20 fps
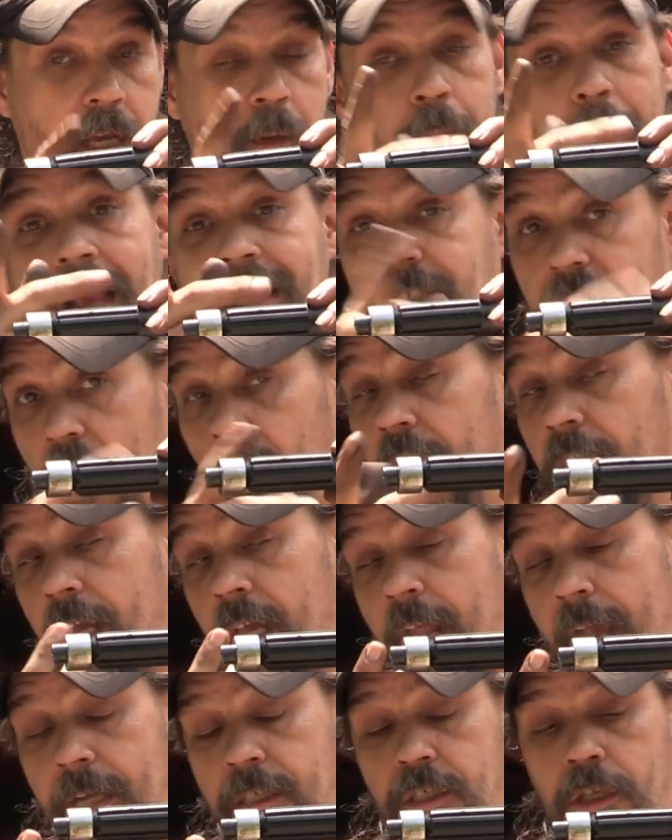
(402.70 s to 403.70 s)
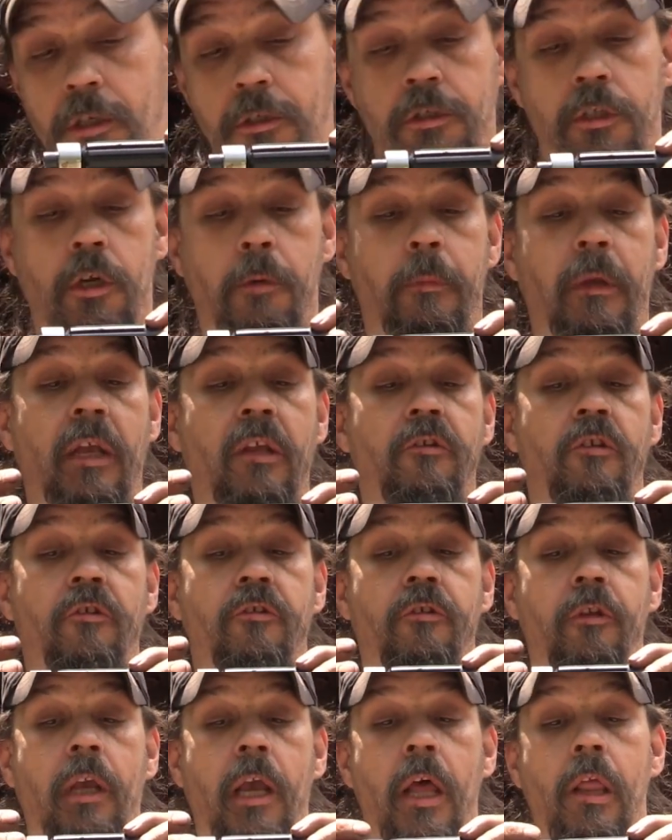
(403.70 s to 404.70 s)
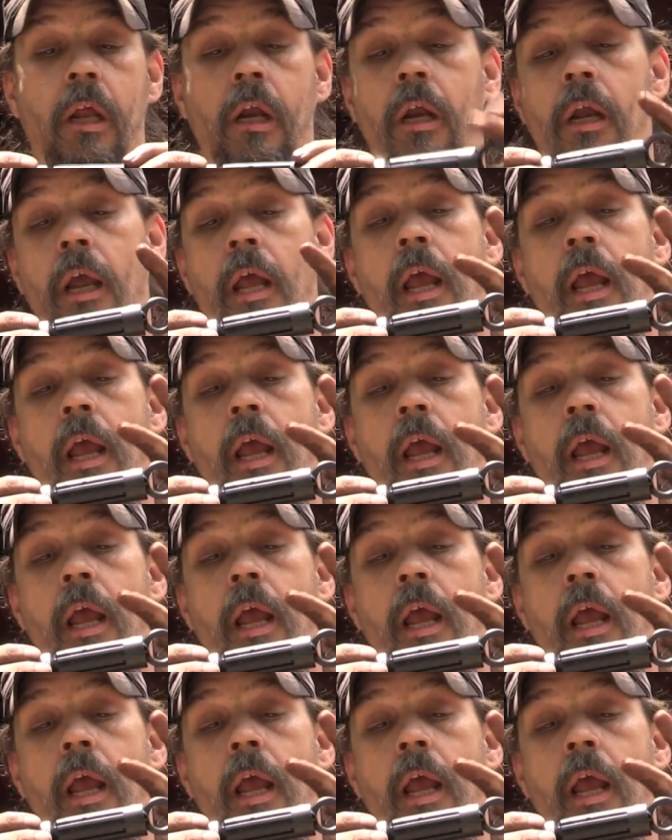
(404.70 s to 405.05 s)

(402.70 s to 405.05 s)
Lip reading: basically connects those two pieces together.